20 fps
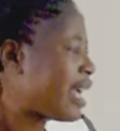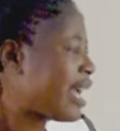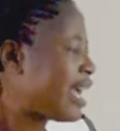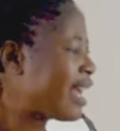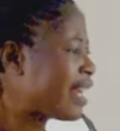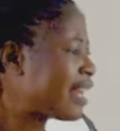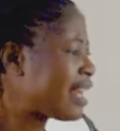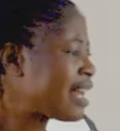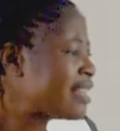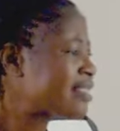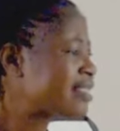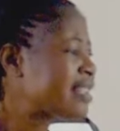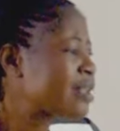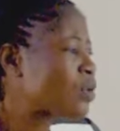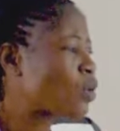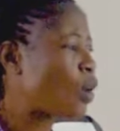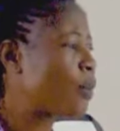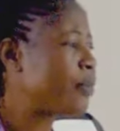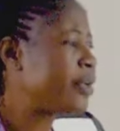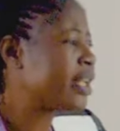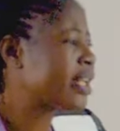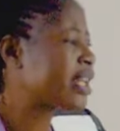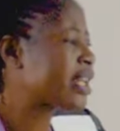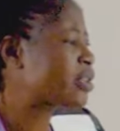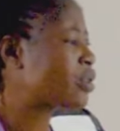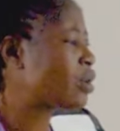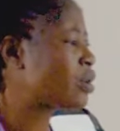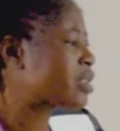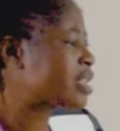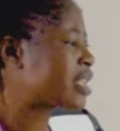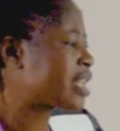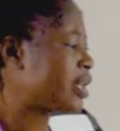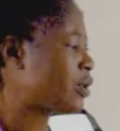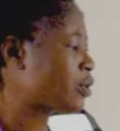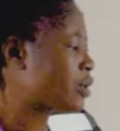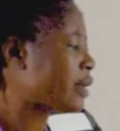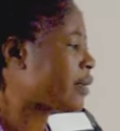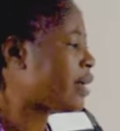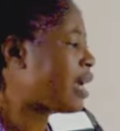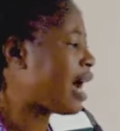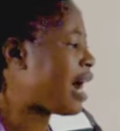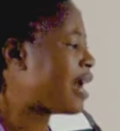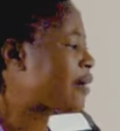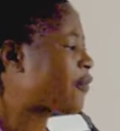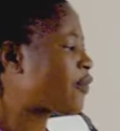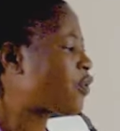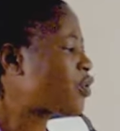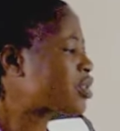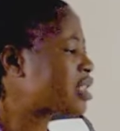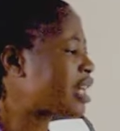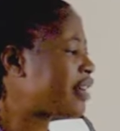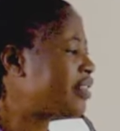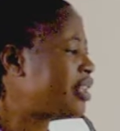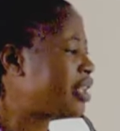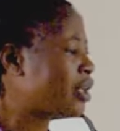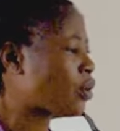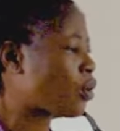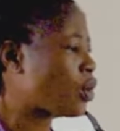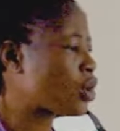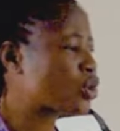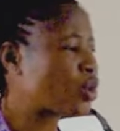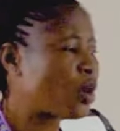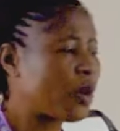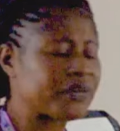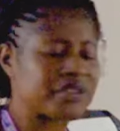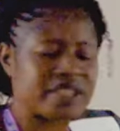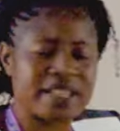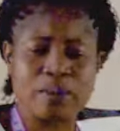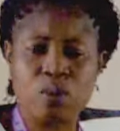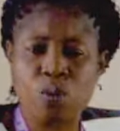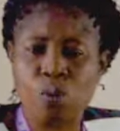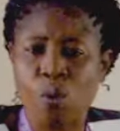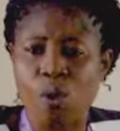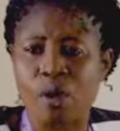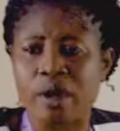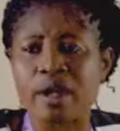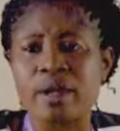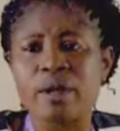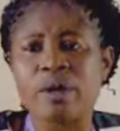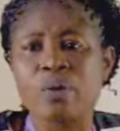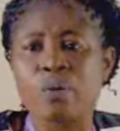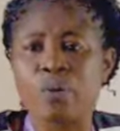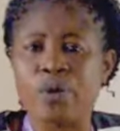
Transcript: Enhancing communication skills and fostering a culture of teamwork